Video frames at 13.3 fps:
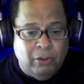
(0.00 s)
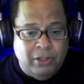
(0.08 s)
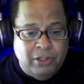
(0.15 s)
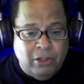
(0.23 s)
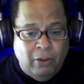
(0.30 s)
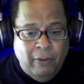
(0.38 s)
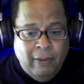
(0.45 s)
And
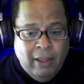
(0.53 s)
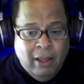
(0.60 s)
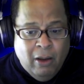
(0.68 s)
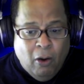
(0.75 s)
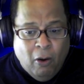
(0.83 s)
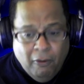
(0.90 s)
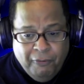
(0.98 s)
so
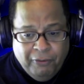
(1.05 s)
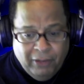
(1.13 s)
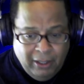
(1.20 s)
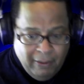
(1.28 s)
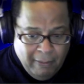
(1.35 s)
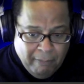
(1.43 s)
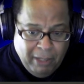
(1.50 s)
hopefully
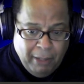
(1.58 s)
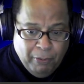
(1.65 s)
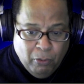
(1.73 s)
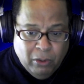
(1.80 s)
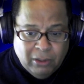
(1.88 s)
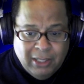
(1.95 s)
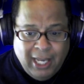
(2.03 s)
people
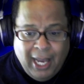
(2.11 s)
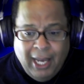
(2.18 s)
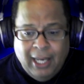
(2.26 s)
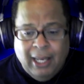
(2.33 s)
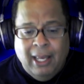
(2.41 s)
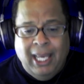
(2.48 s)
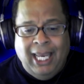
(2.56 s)
will take
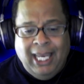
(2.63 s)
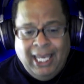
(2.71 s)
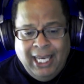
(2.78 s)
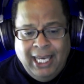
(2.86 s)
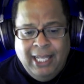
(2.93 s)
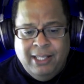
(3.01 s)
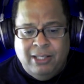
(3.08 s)

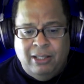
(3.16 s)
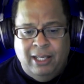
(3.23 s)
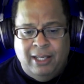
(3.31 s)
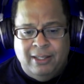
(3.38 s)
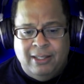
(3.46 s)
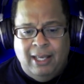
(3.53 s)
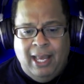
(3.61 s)
heed to this,